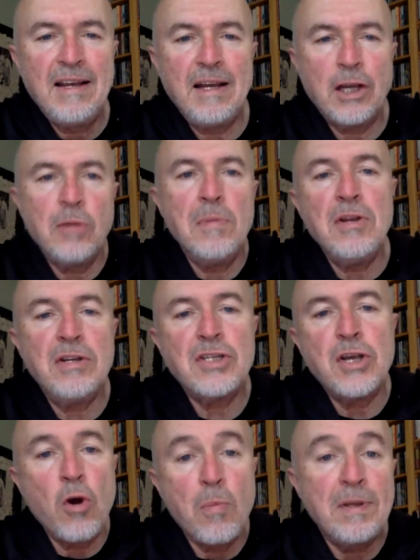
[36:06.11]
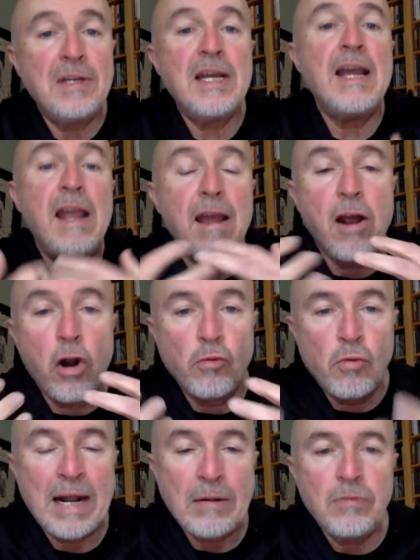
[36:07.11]
a community open day
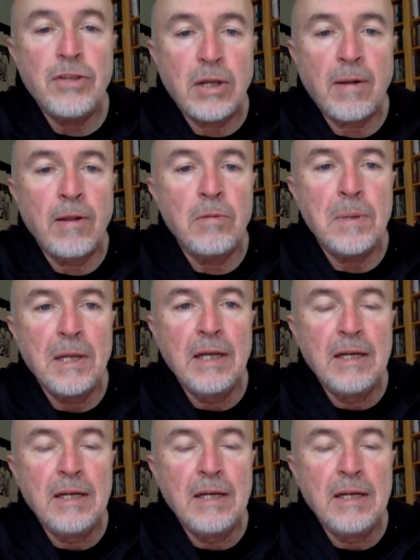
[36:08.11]
around the club,